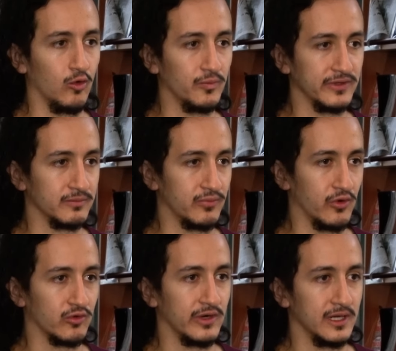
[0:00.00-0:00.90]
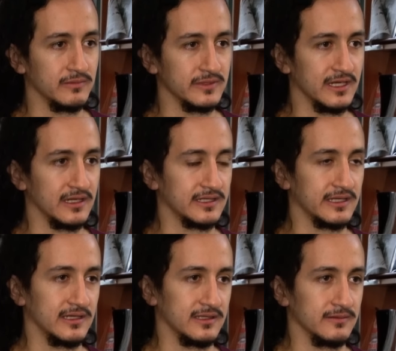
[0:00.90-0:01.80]
open program that
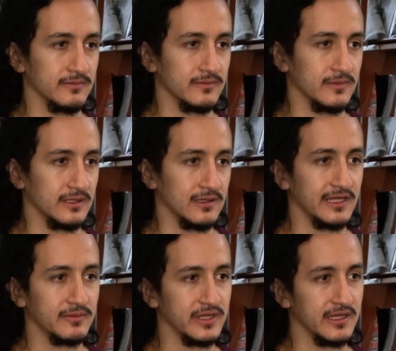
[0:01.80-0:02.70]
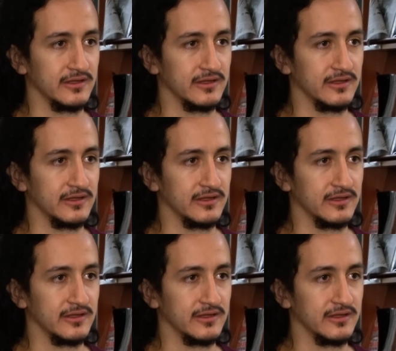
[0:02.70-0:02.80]
can let me